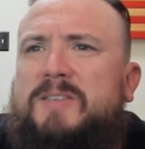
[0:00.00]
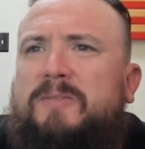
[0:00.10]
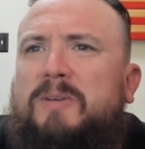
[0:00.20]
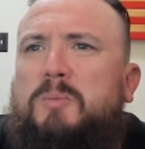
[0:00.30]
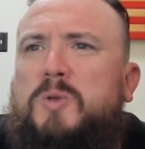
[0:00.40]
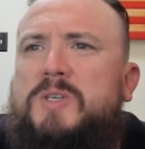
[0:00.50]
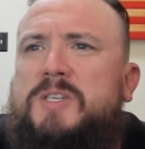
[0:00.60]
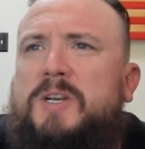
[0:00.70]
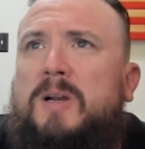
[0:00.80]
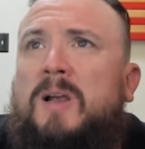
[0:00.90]
a fumble
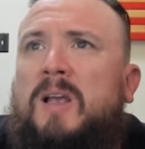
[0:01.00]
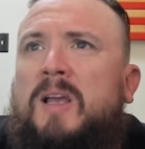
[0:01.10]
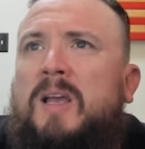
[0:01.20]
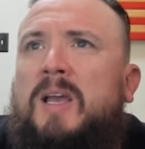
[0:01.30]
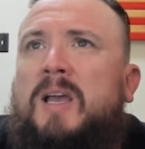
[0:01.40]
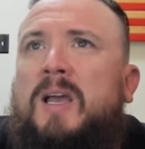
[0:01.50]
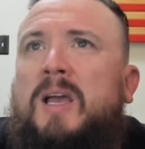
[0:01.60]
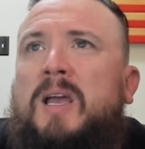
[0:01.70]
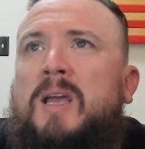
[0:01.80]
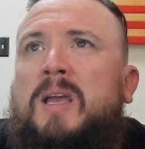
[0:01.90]
this year.
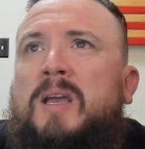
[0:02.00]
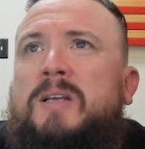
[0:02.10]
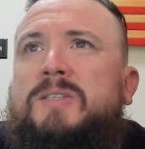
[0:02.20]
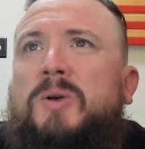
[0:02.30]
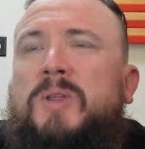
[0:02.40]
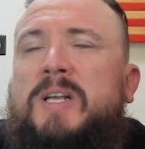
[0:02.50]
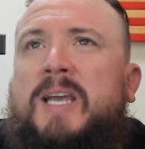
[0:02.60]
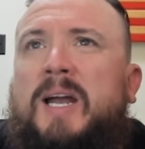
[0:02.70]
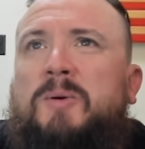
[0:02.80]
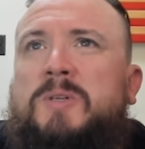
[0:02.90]
So that's
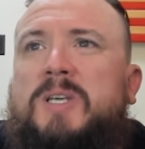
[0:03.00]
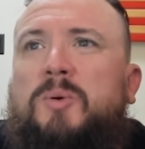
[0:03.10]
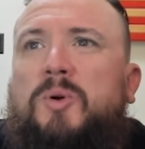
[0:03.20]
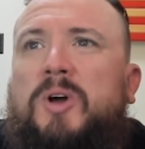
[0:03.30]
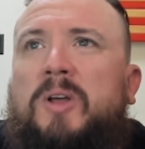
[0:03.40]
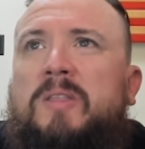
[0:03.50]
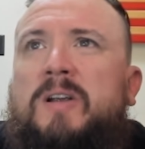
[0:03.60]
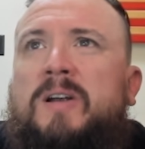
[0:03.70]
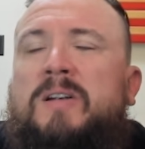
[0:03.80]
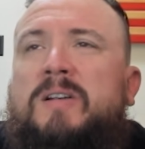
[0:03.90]
kind of what's going on
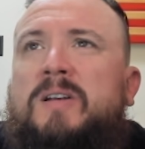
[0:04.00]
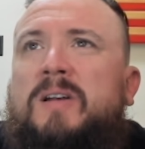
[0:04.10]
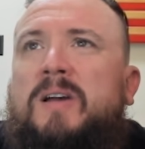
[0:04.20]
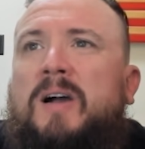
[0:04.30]
there.